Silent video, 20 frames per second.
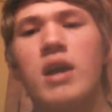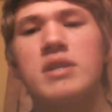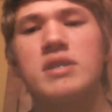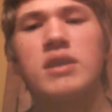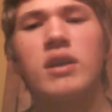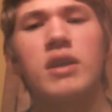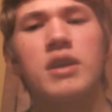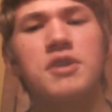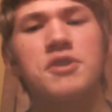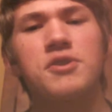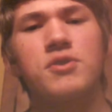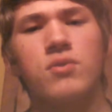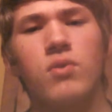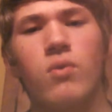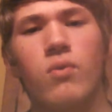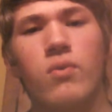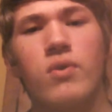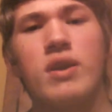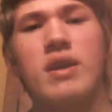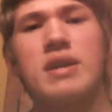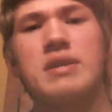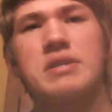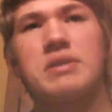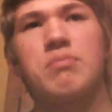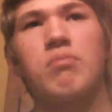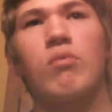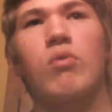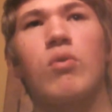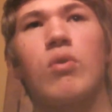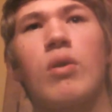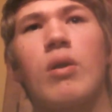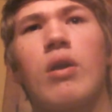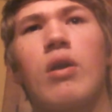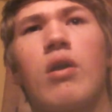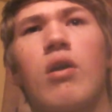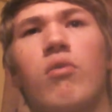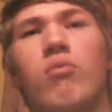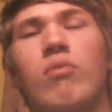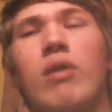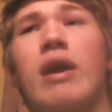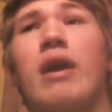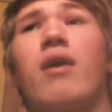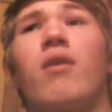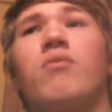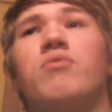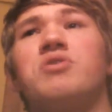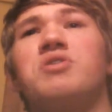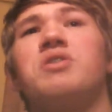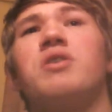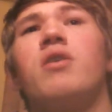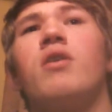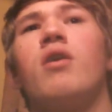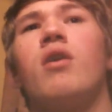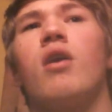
Sonic's story is more around